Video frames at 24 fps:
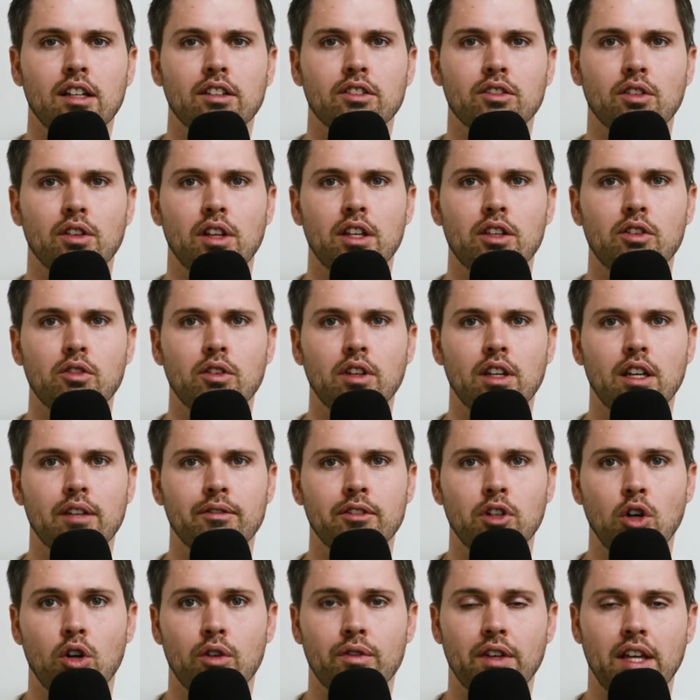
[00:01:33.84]
so that you can
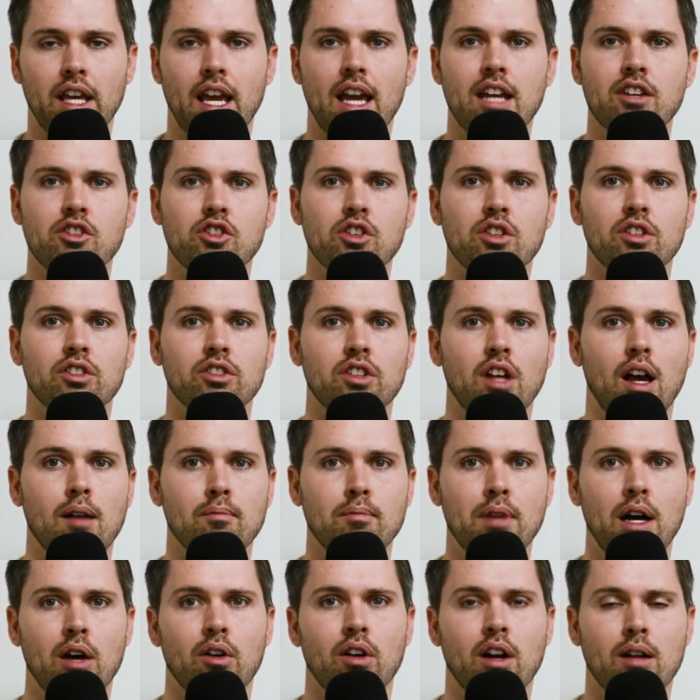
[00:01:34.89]
get notifications
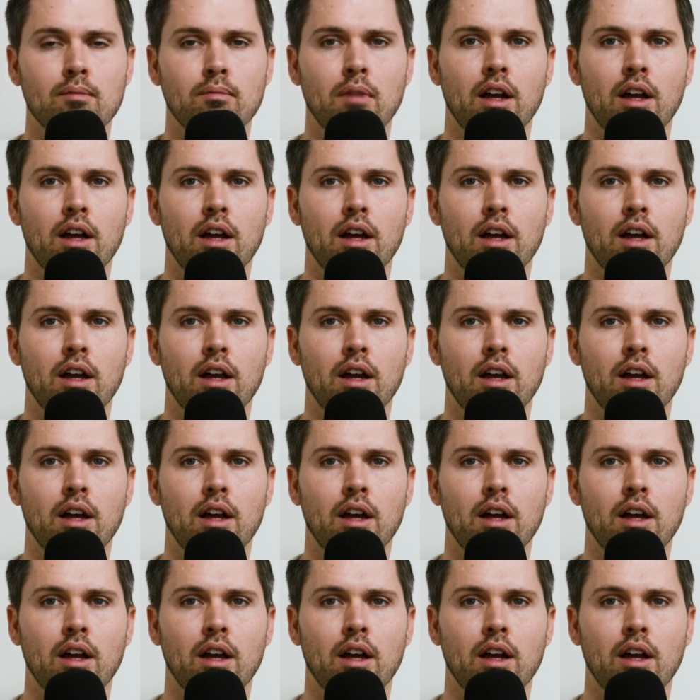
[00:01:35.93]
about our